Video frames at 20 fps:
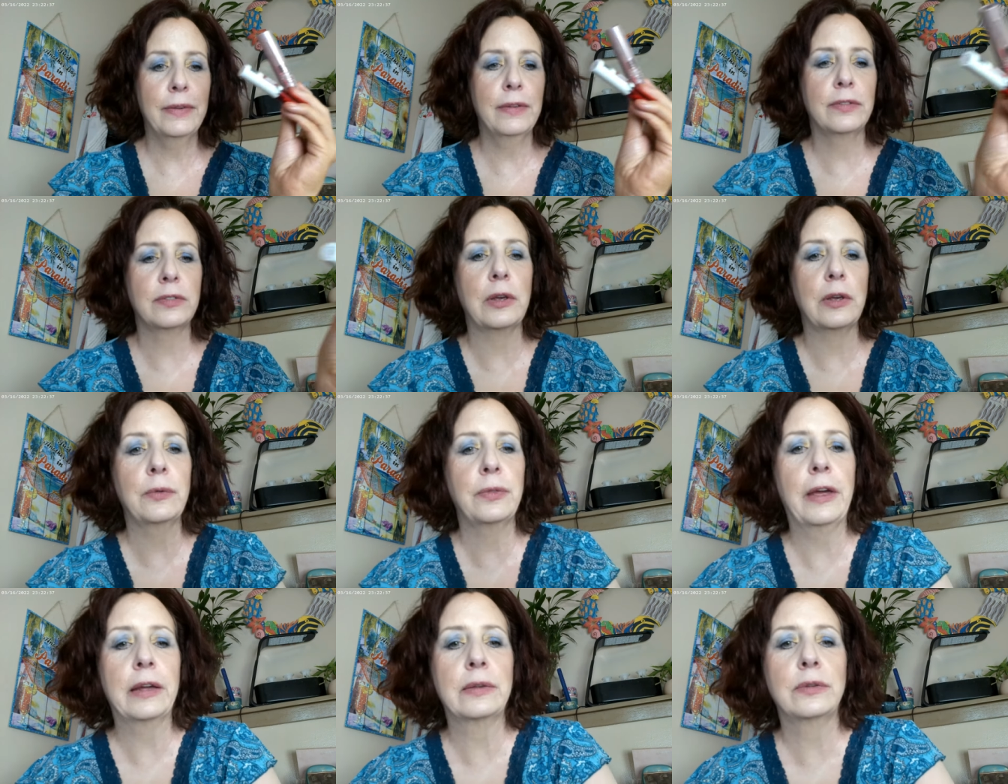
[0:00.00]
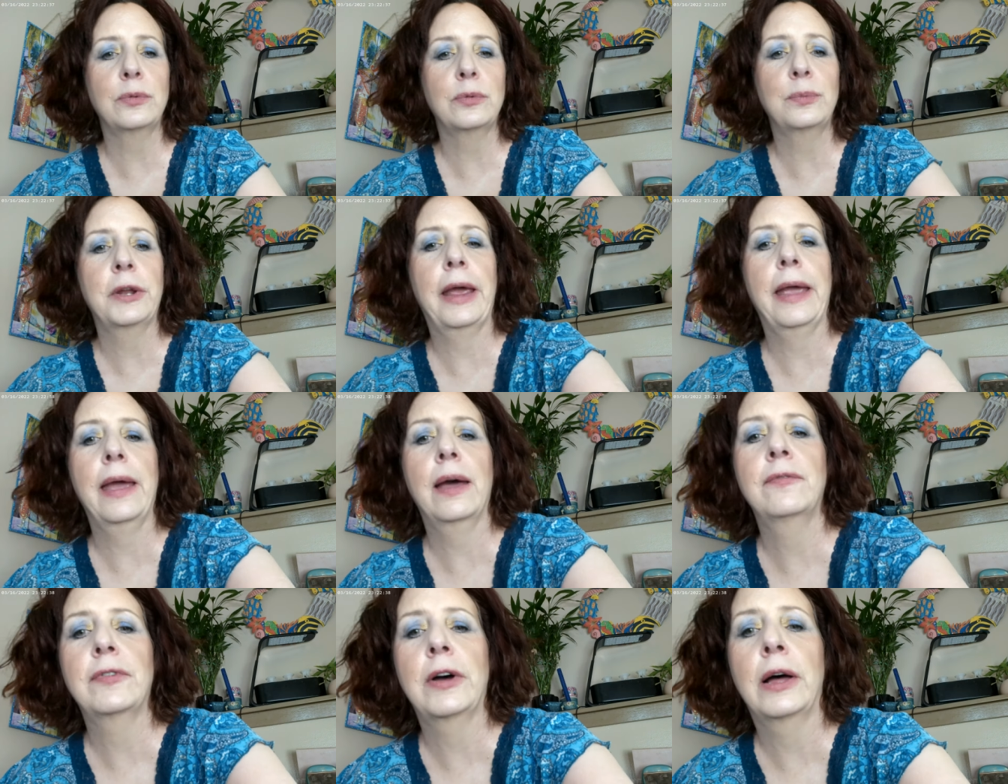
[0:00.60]
So that's what I
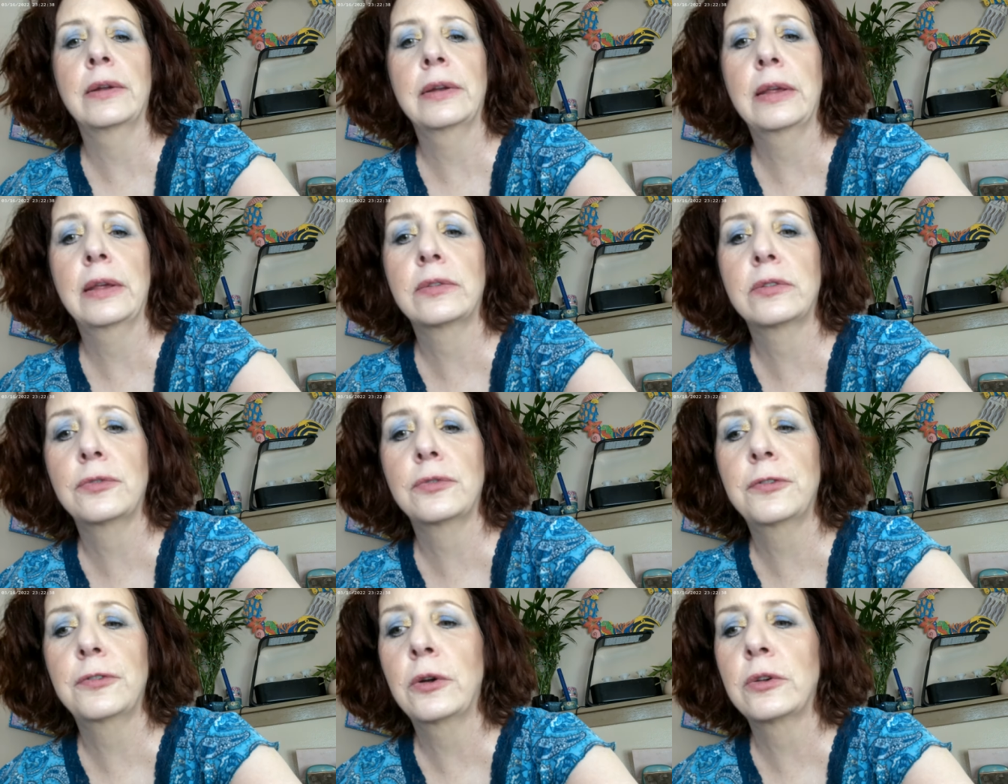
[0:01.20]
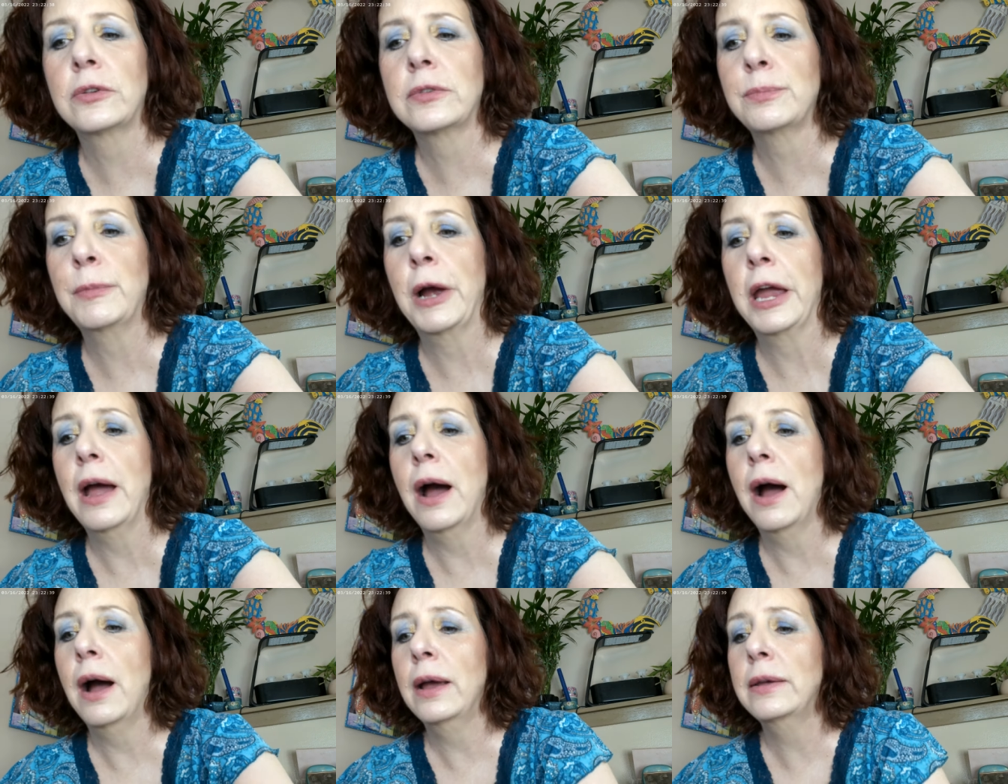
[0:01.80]
have on as far as
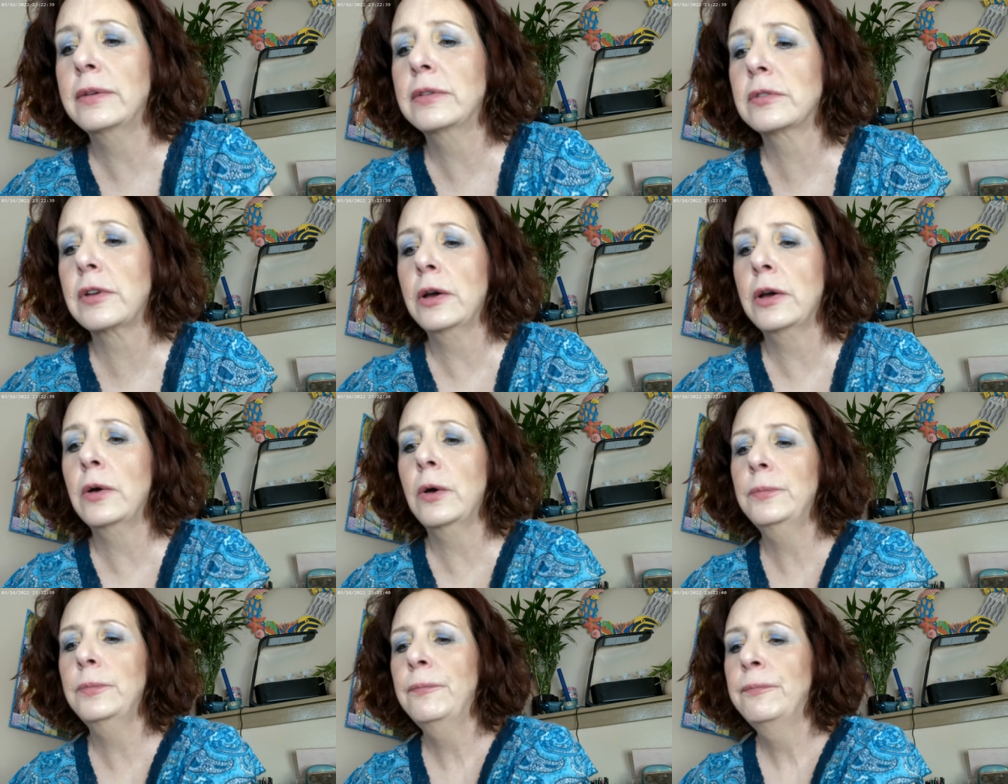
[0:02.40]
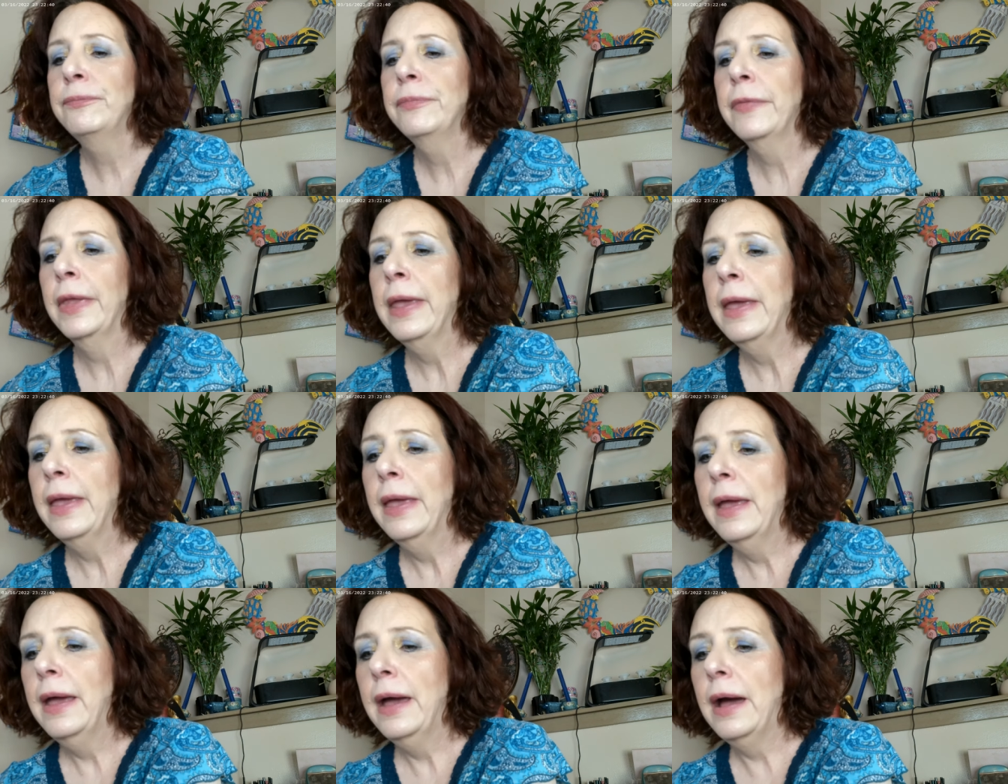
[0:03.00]
my eyes go.
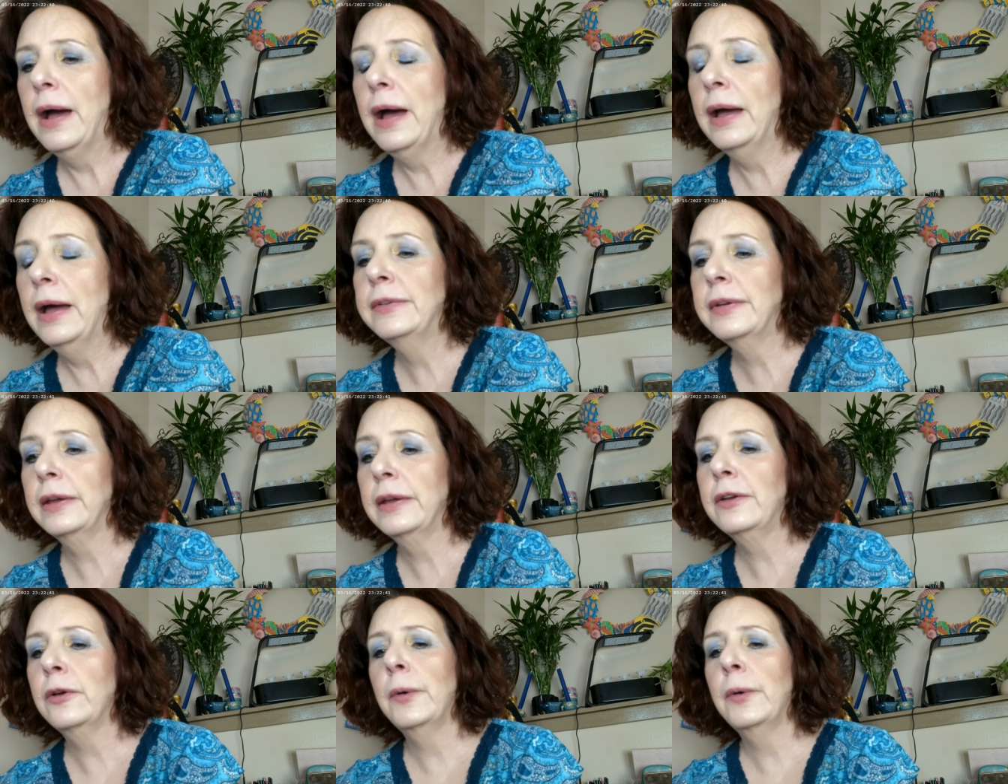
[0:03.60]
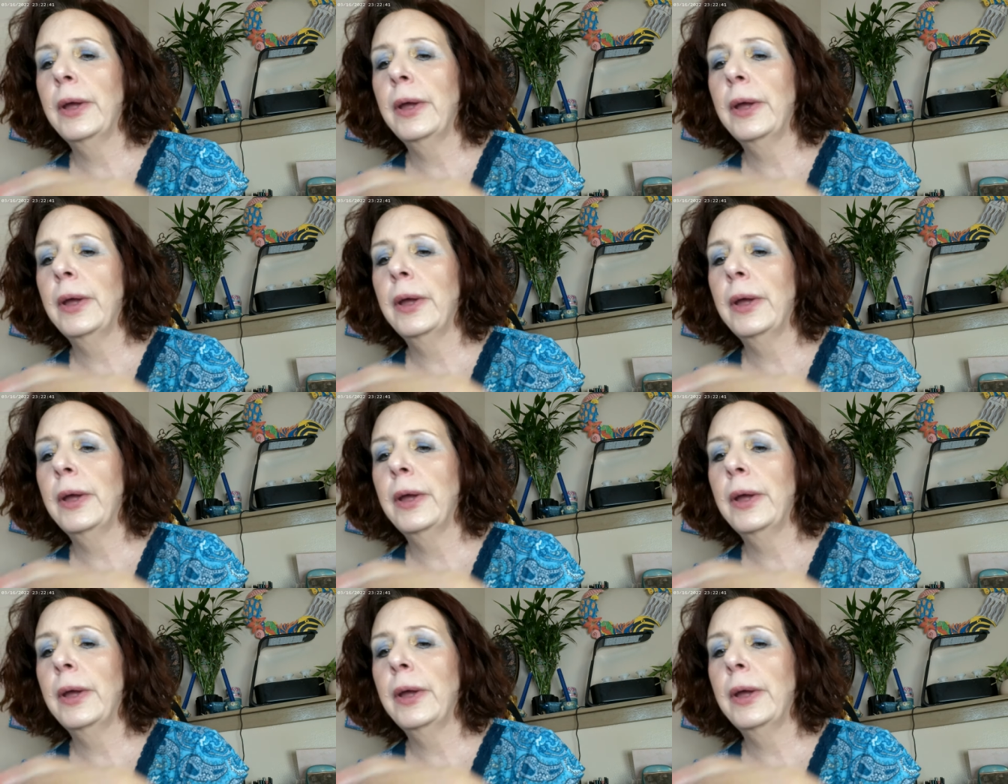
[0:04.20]
I did